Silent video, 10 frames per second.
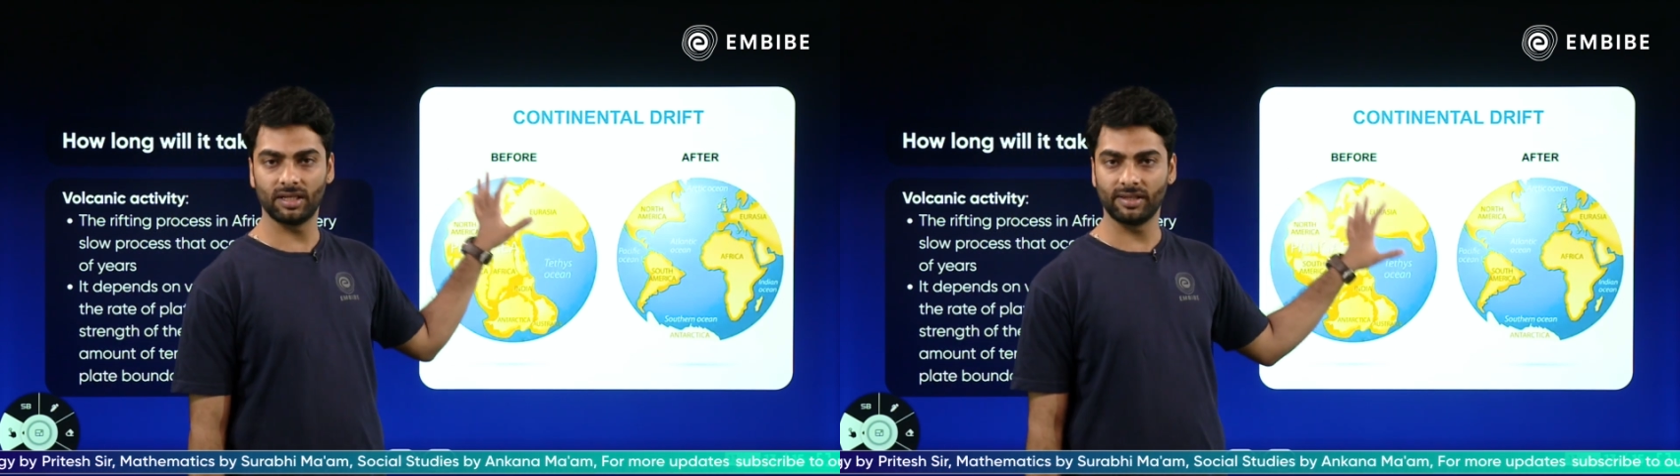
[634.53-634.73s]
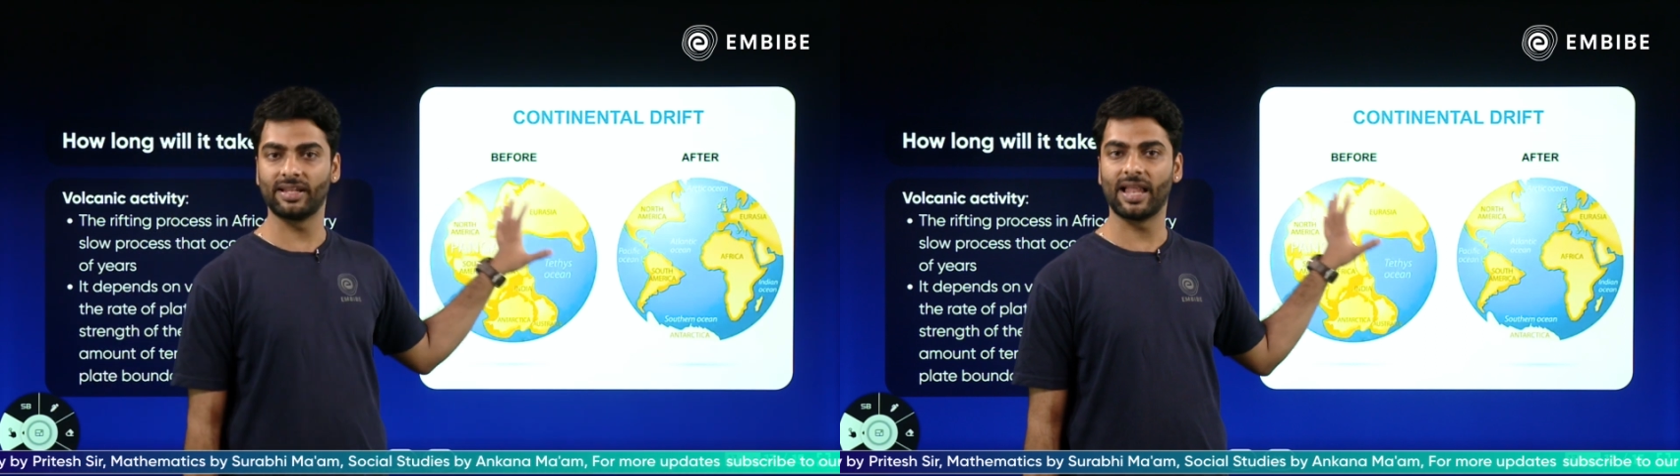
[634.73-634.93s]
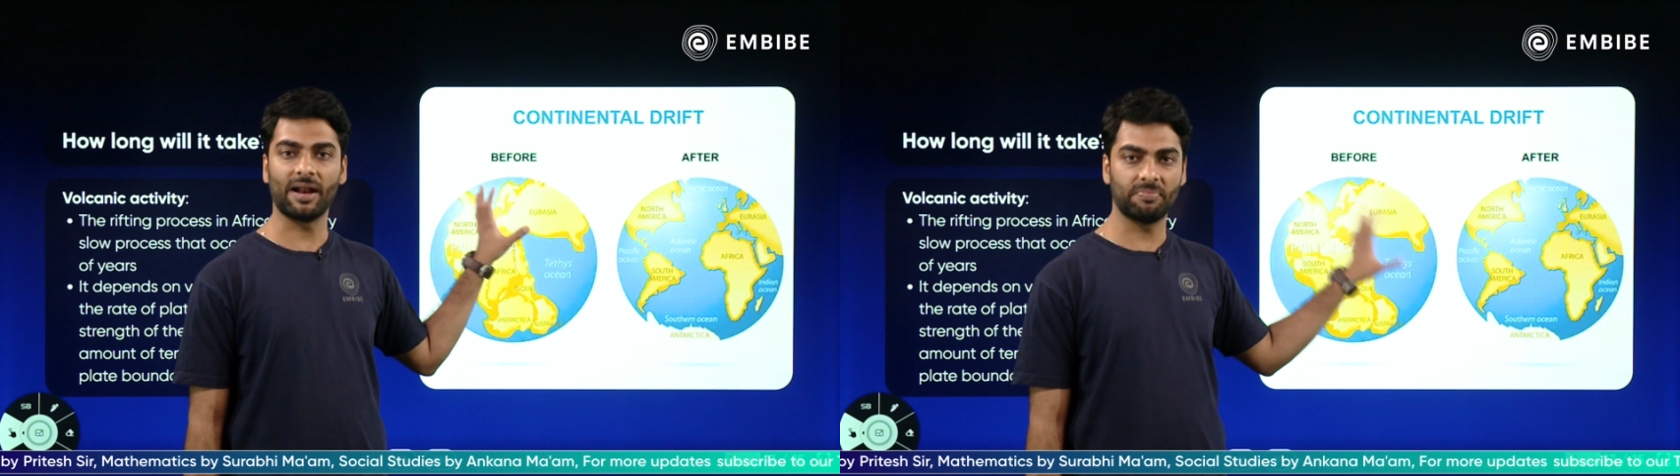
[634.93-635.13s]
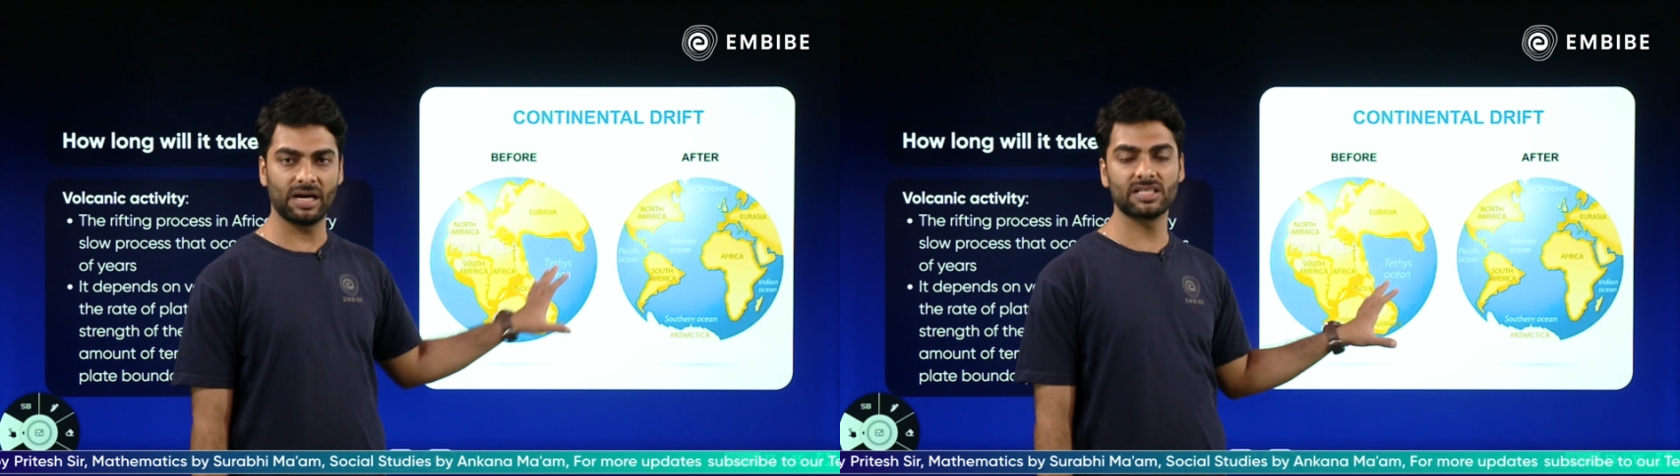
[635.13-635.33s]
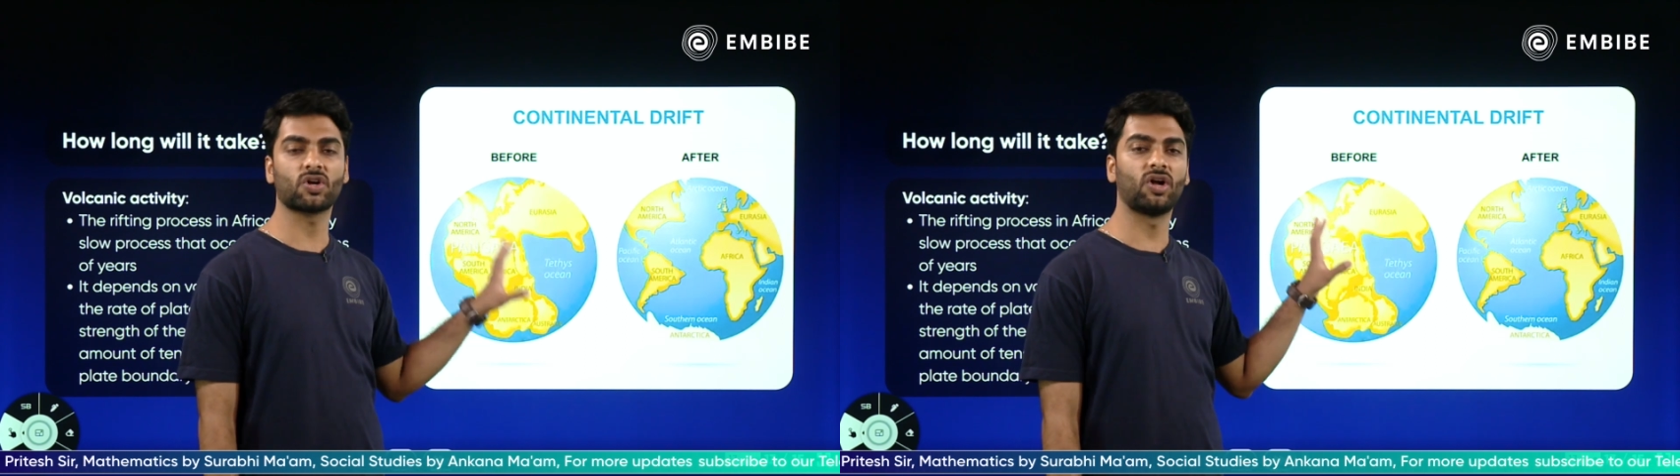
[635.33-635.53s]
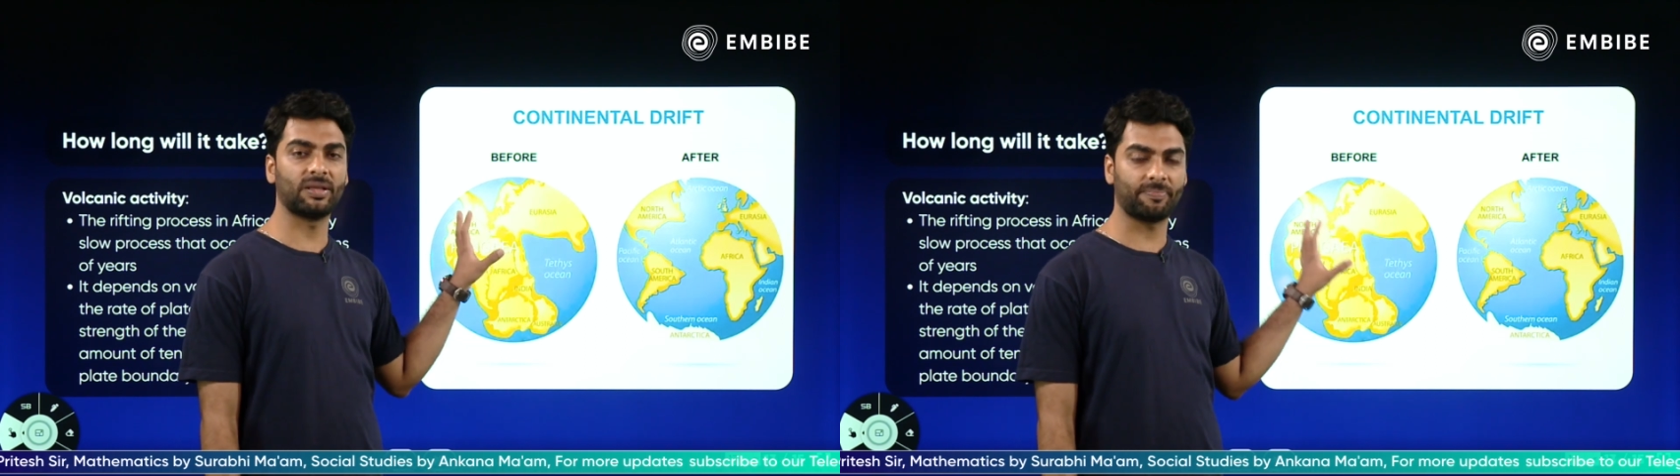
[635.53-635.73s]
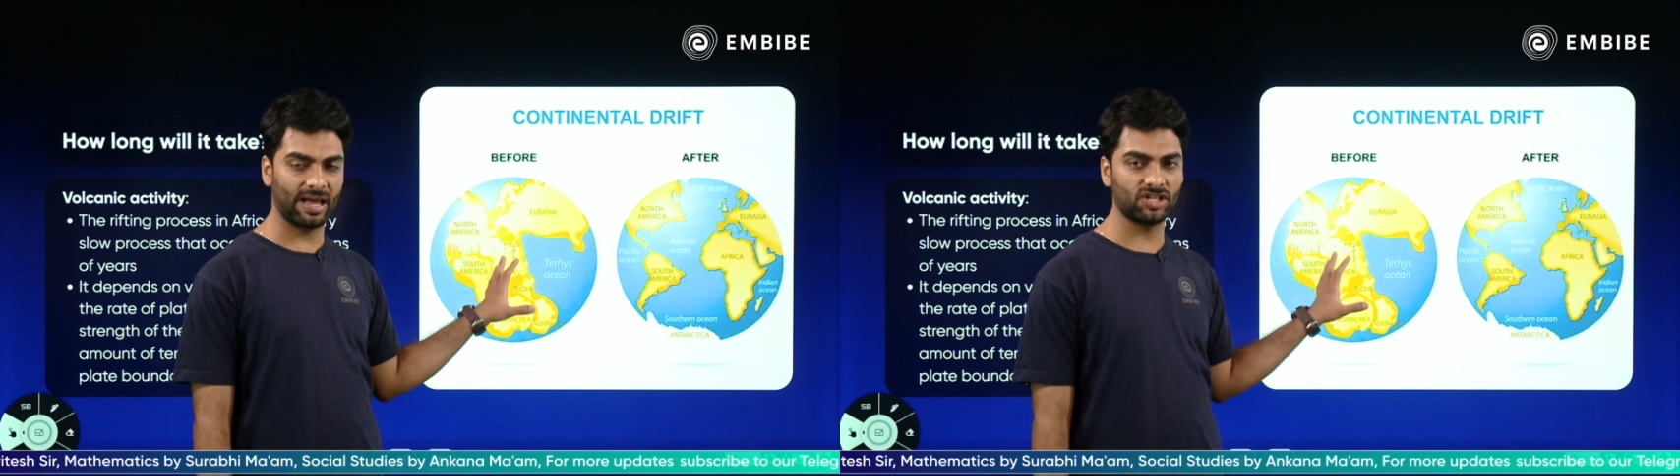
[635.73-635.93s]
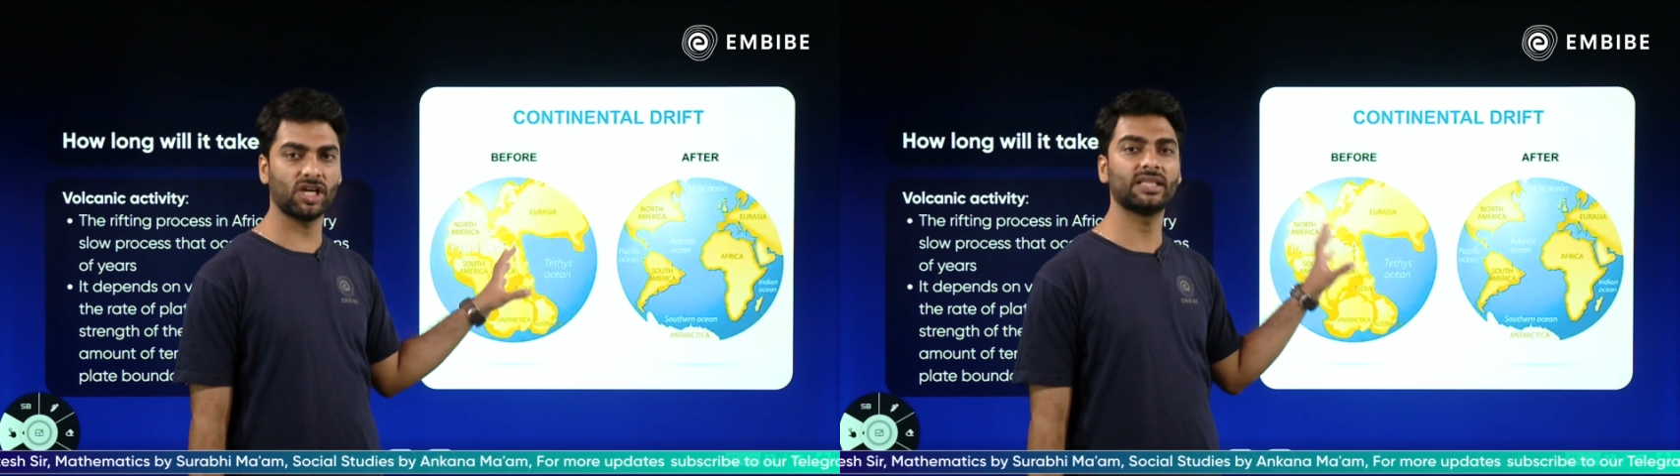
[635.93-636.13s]
landmass called the
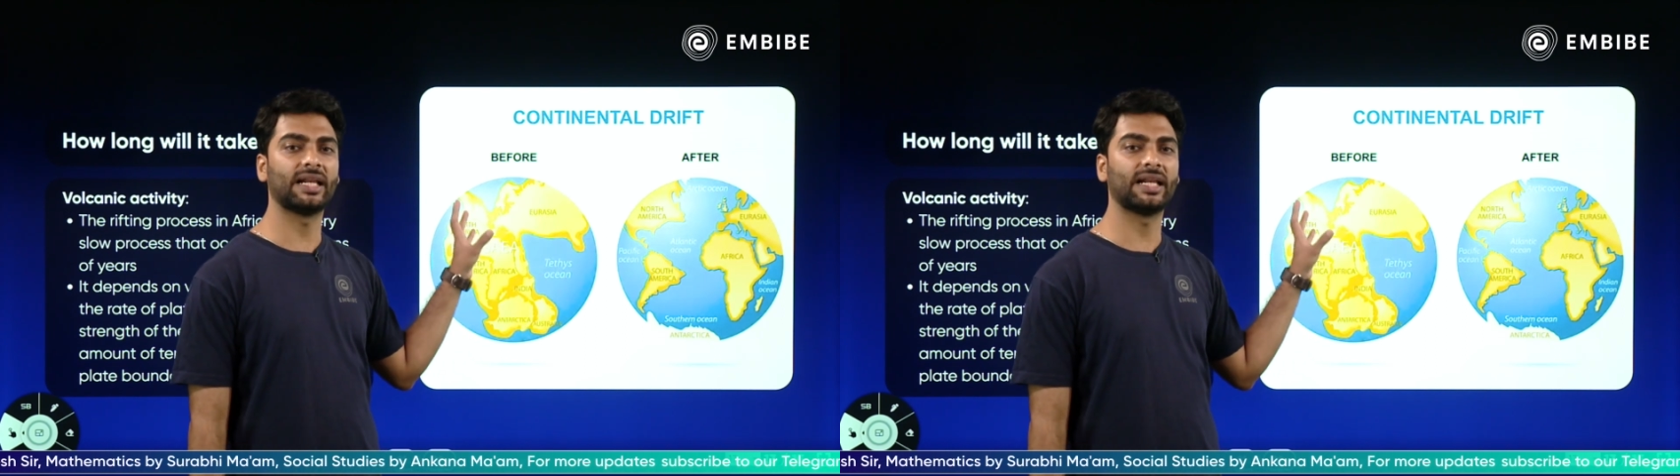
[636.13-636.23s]
Pangea.